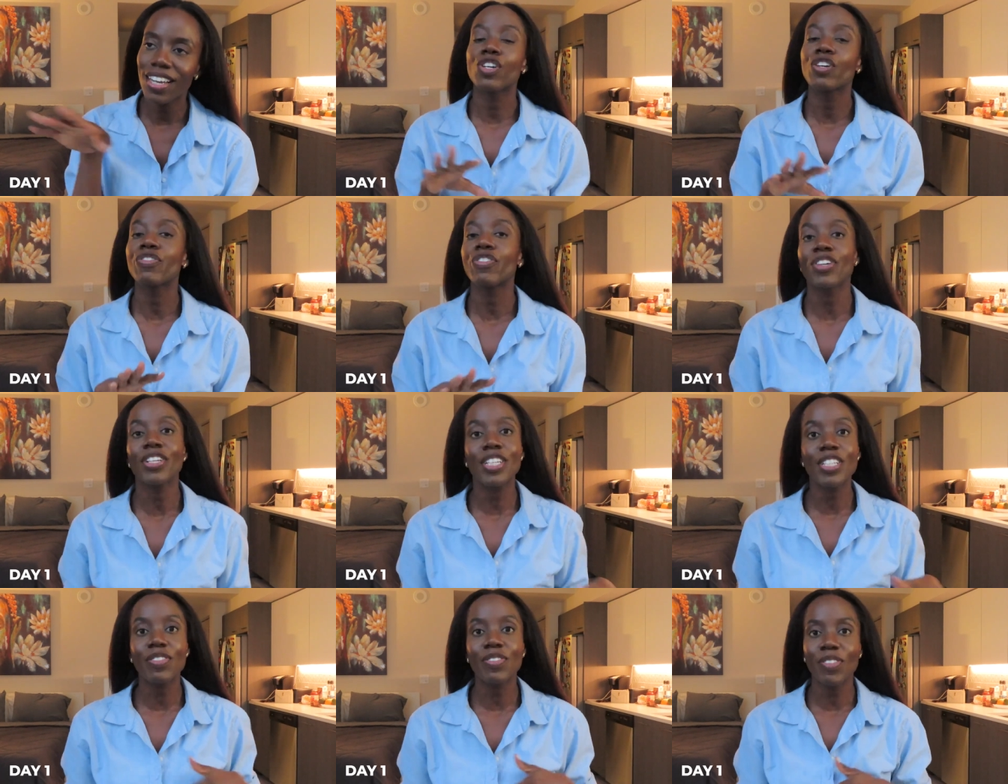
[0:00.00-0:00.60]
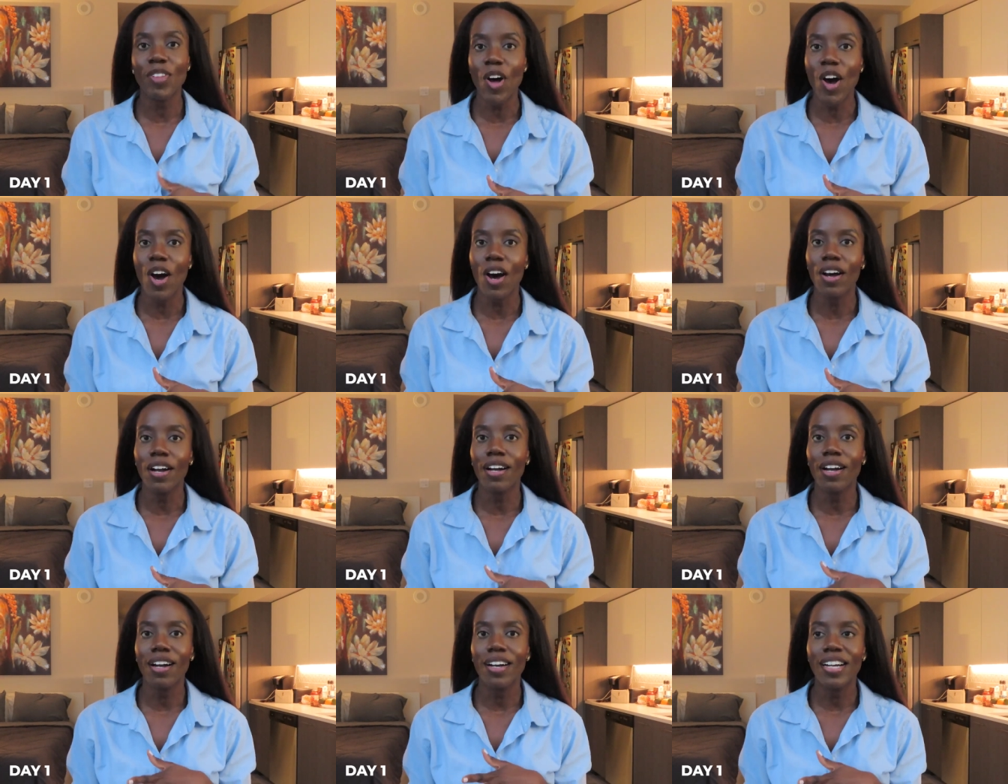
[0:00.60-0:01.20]
So for this
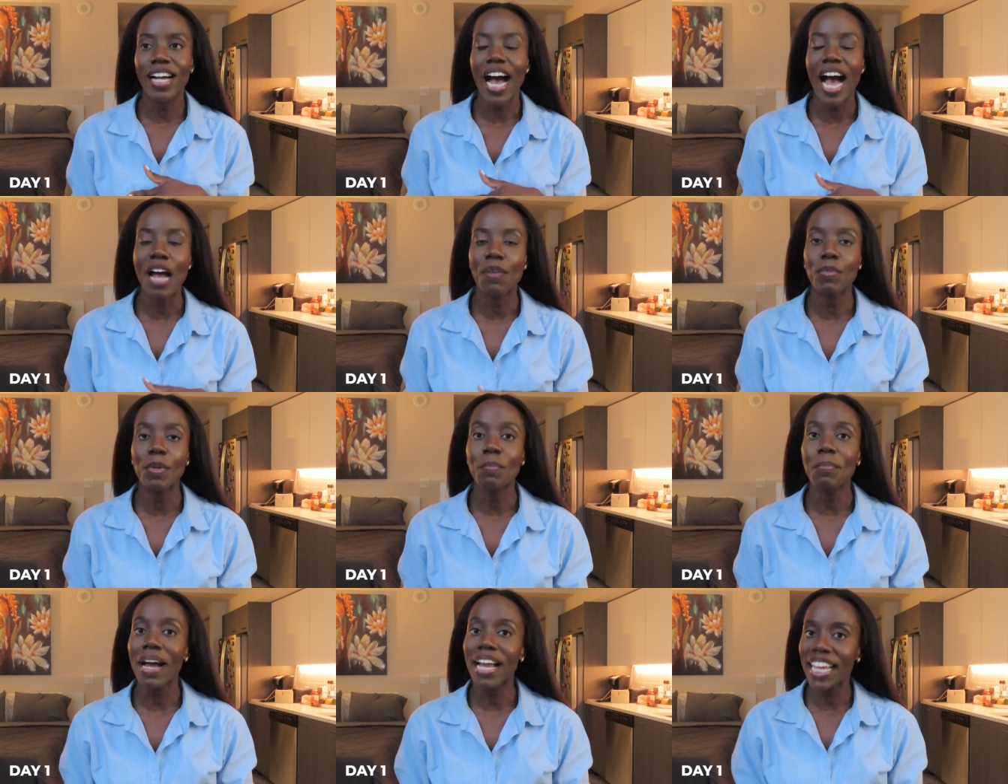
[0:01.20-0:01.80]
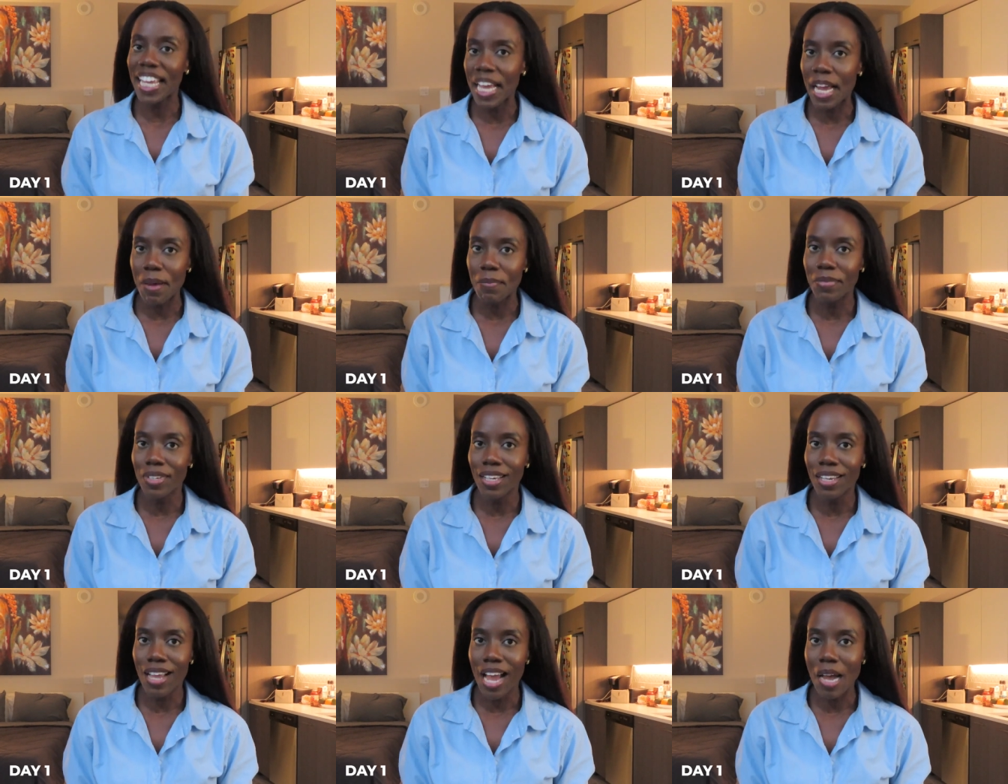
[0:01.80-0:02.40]
vlog, I'm in
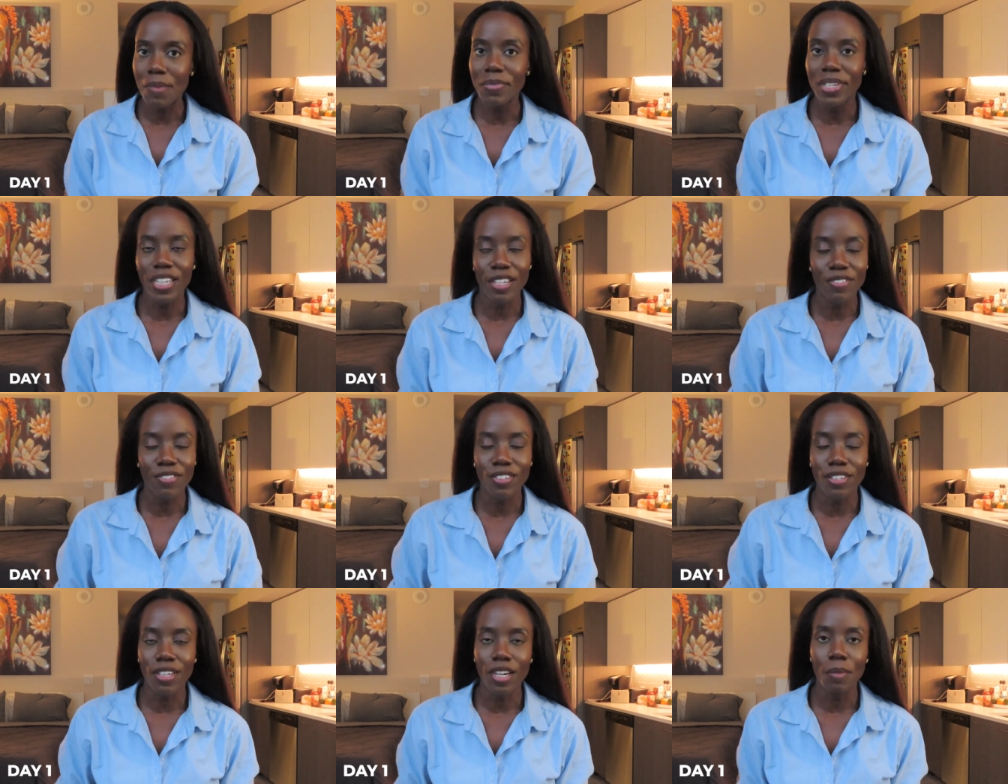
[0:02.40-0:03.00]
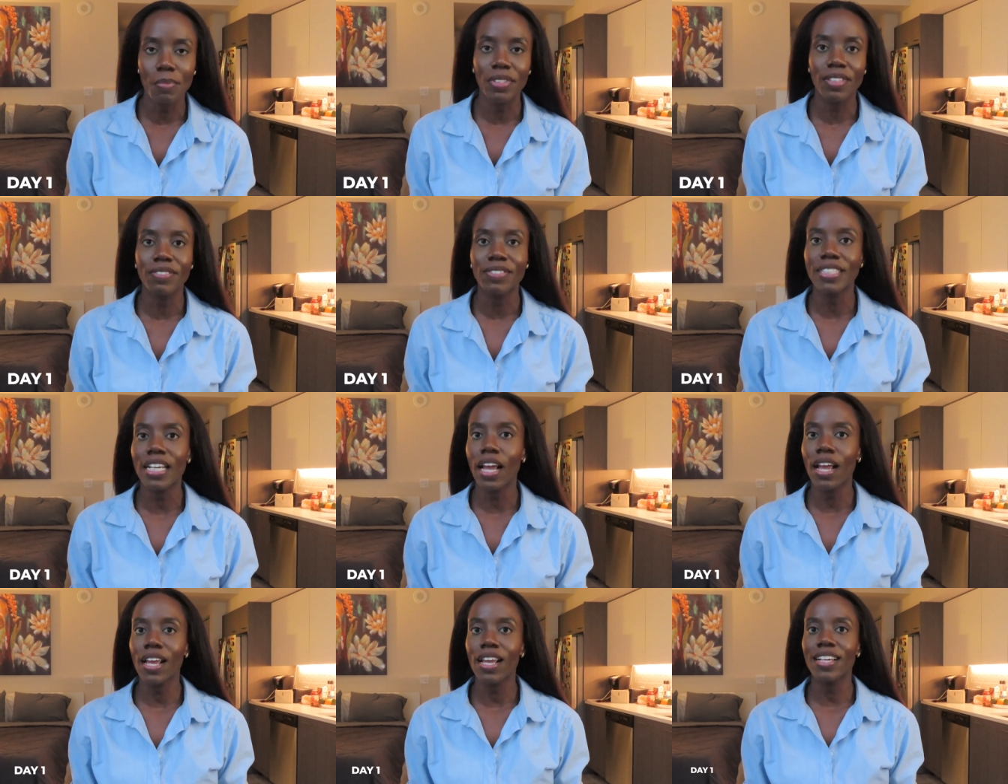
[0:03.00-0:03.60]
Miami. I'm here for a couple of
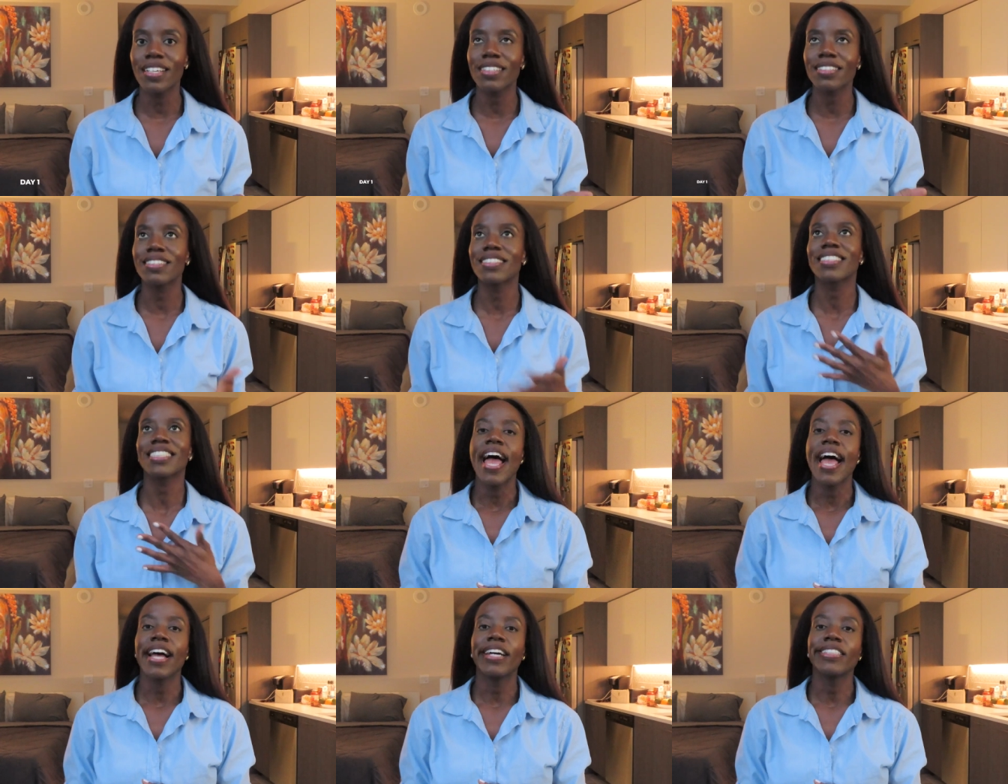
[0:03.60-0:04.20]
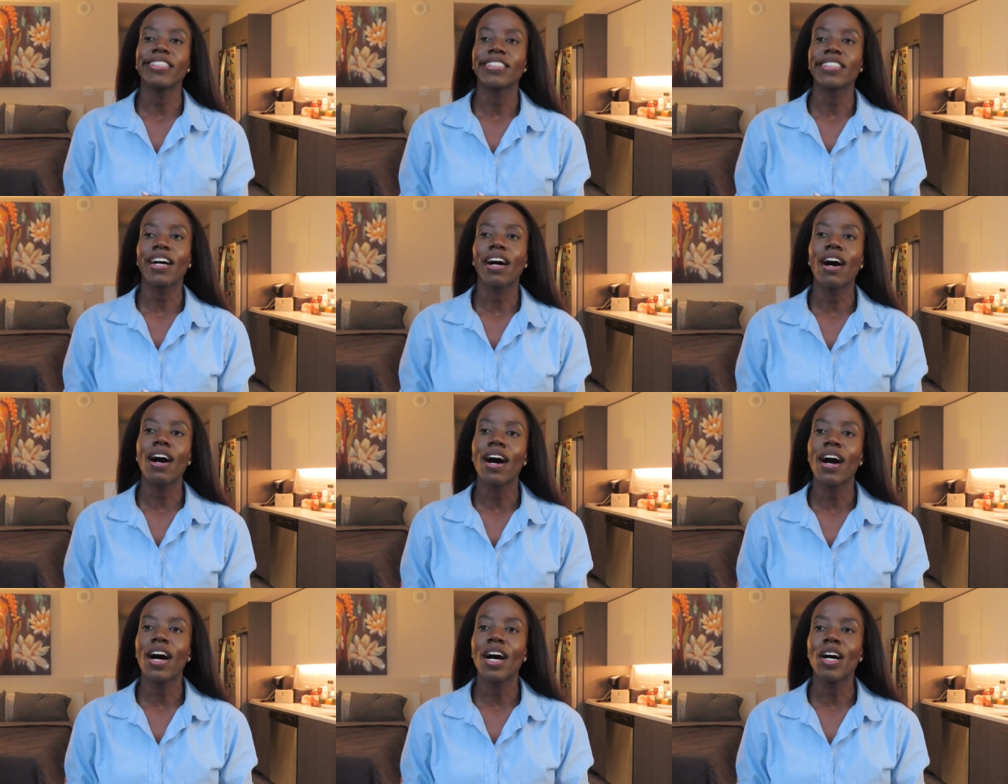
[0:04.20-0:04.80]
days and
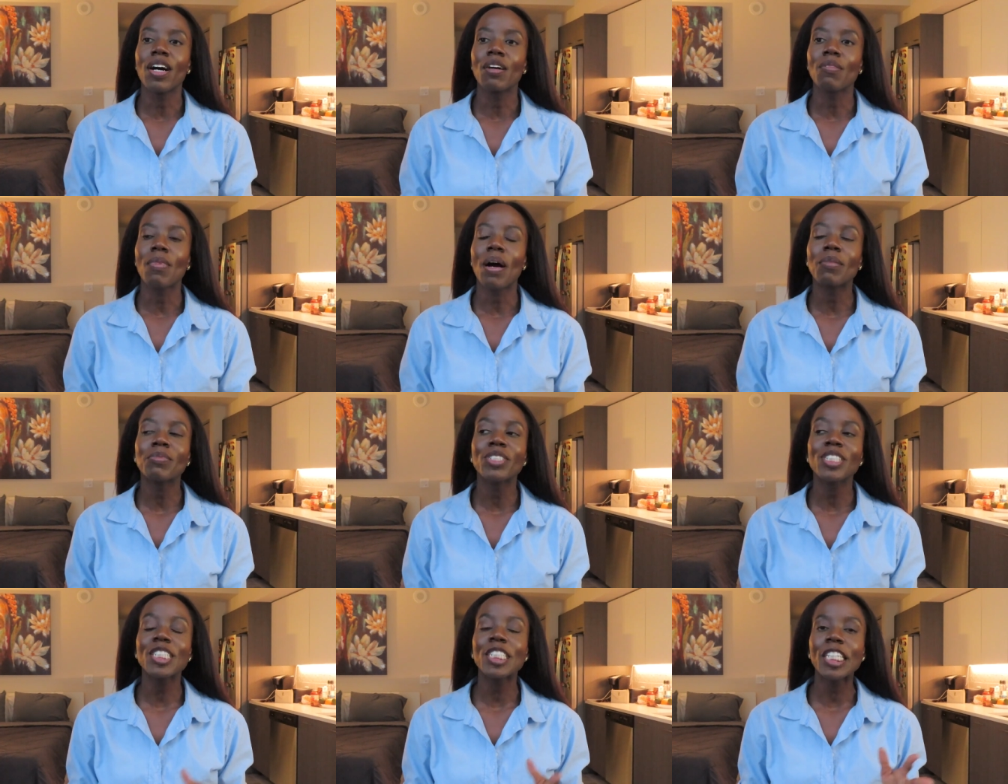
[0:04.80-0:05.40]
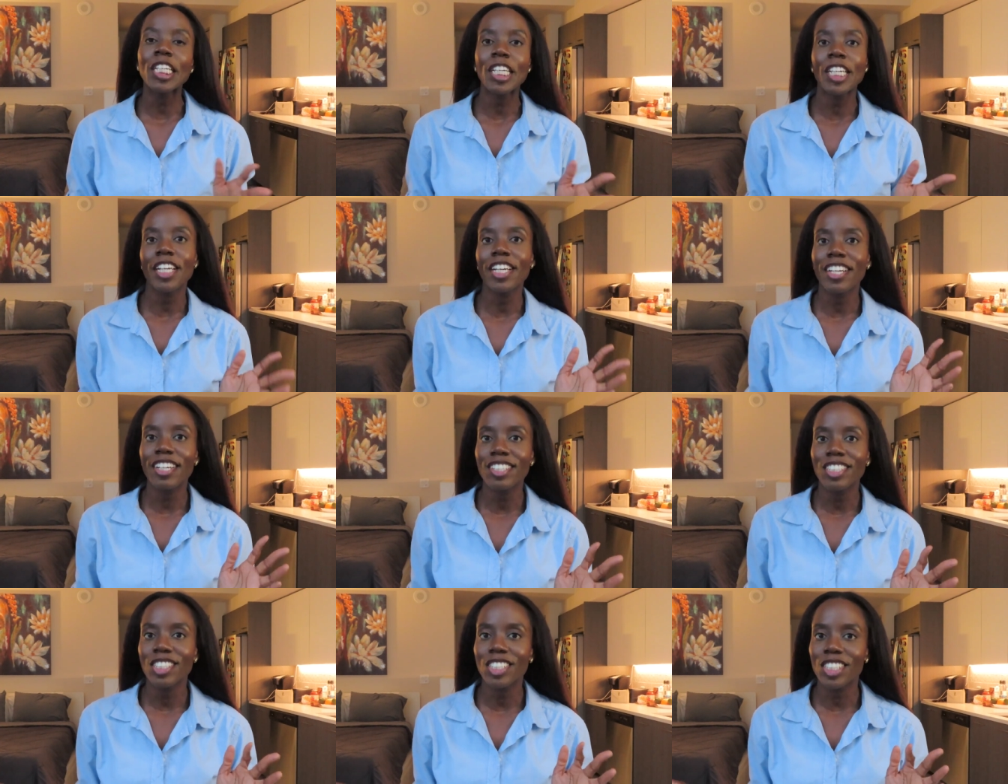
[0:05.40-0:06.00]
um, I'm just
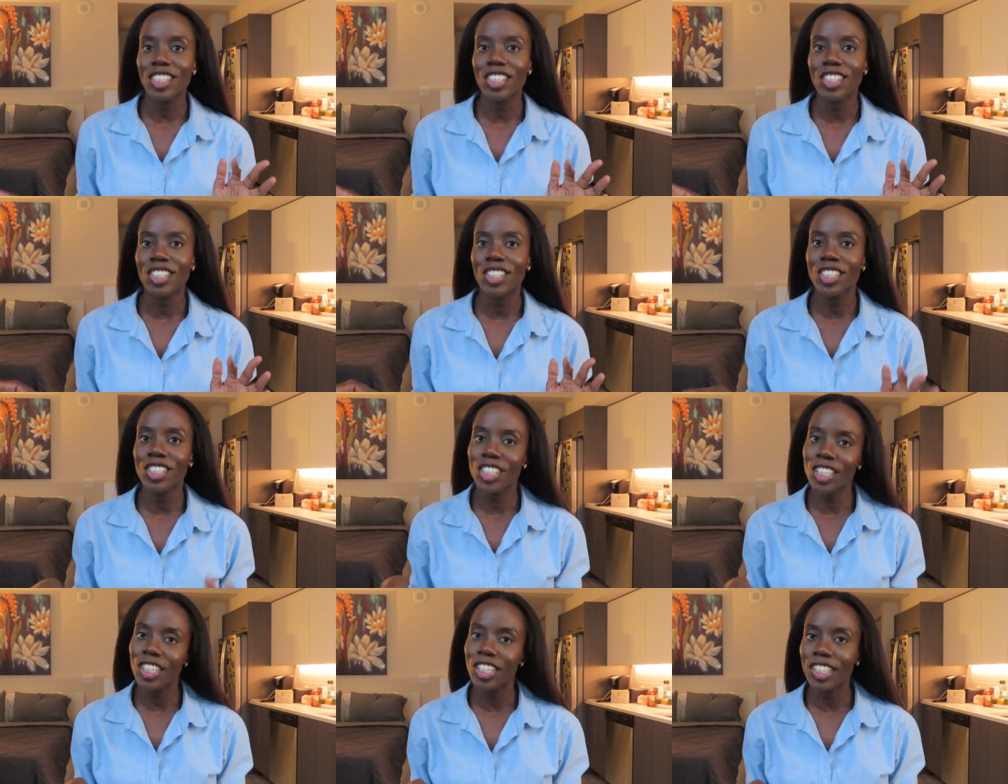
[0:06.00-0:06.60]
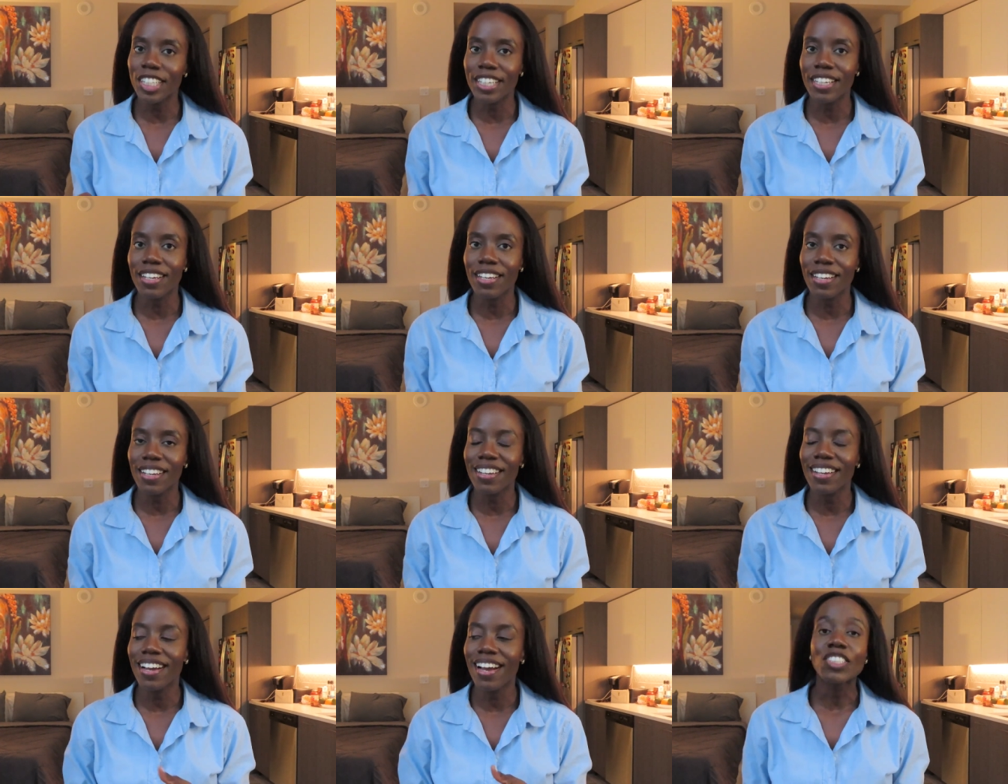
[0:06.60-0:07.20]
here just chilling.